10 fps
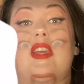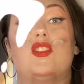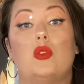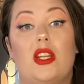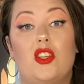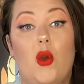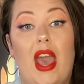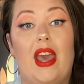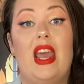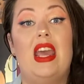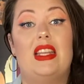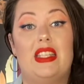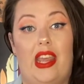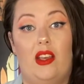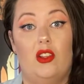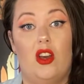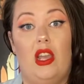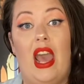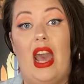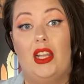so let's go ahead, take a look
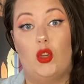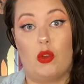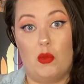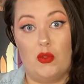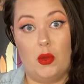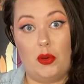at the removal